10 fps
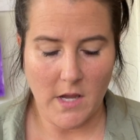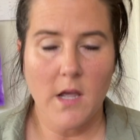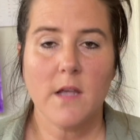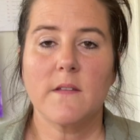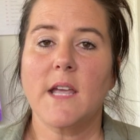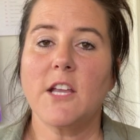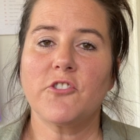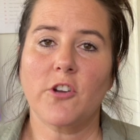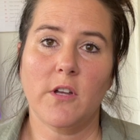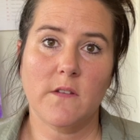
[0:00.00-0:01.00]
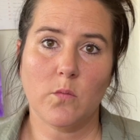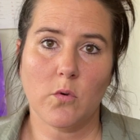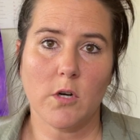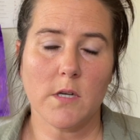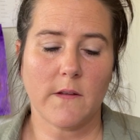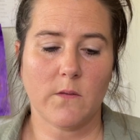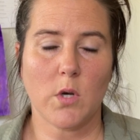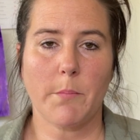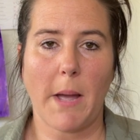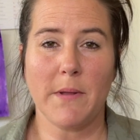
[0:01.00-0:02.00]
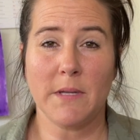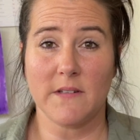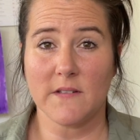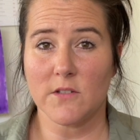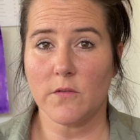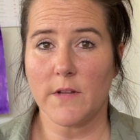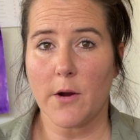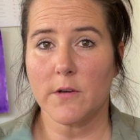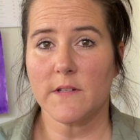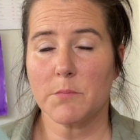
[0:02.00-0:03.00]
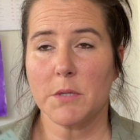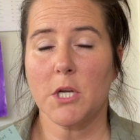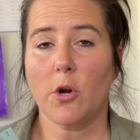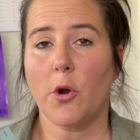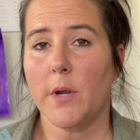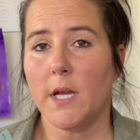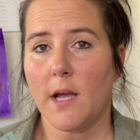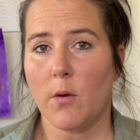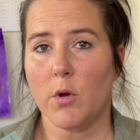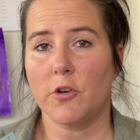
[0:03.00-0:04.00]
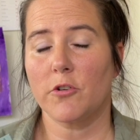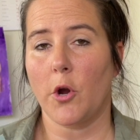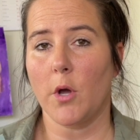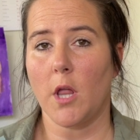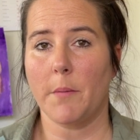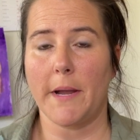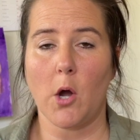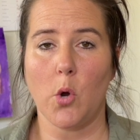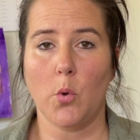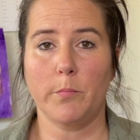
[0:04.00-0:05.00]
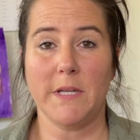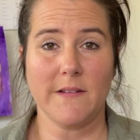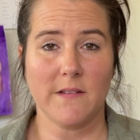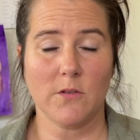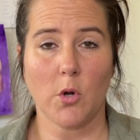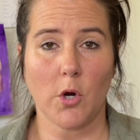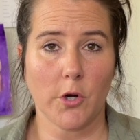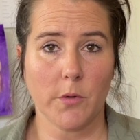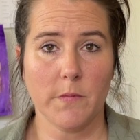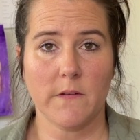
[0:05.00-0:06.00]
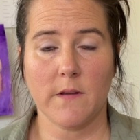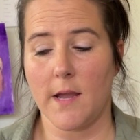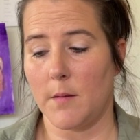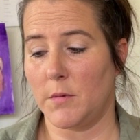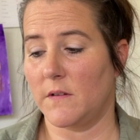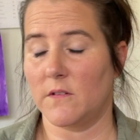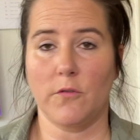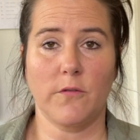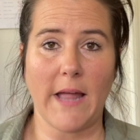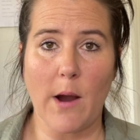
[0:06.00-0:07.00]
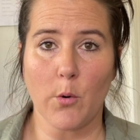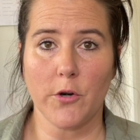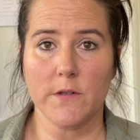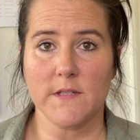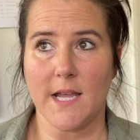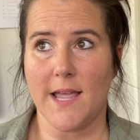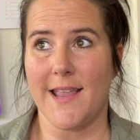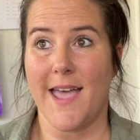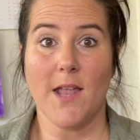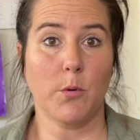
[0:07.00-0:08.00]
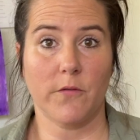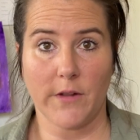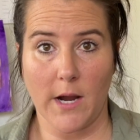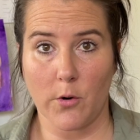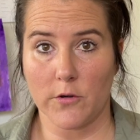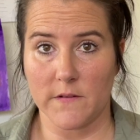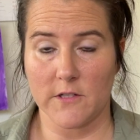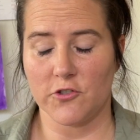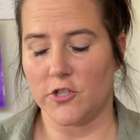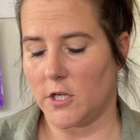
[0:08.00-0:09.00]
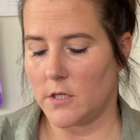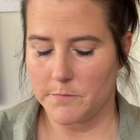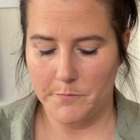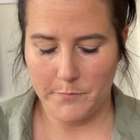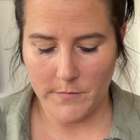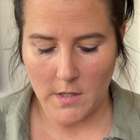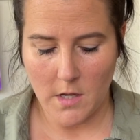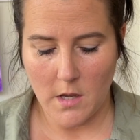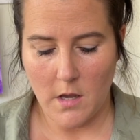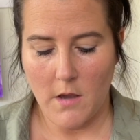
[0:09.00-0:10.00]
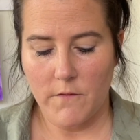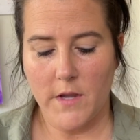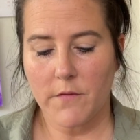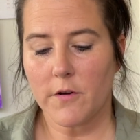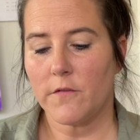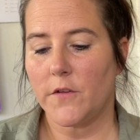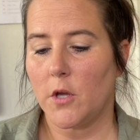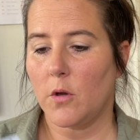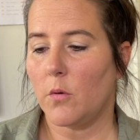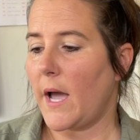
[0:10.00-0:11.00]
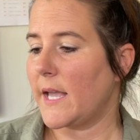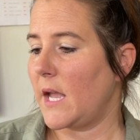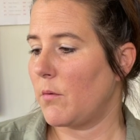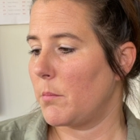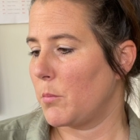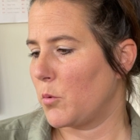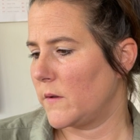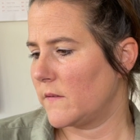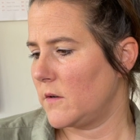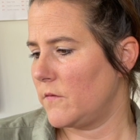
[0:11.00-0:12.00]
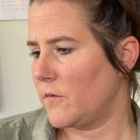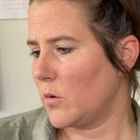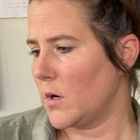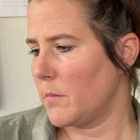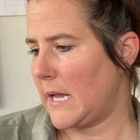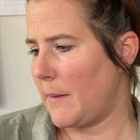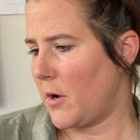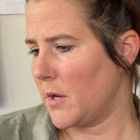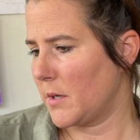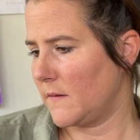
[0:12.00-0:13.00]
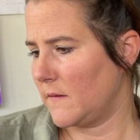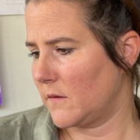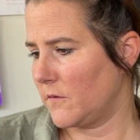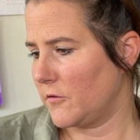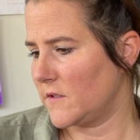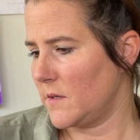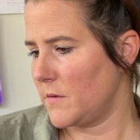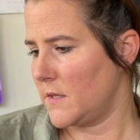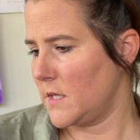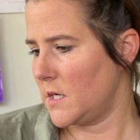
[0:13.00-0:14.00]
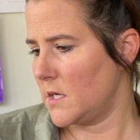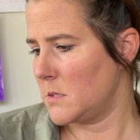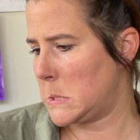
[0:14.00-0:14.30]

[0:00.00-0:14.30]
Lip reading: St. John's wort, that's one of my medicinal flowers that I'm going to be growing. I wanted to grow a lot of my own medicinal herbs and medicinal flowers and edible flowers this year. Feverfew, I can't remember what it's good for, but I bought it because it's good for something.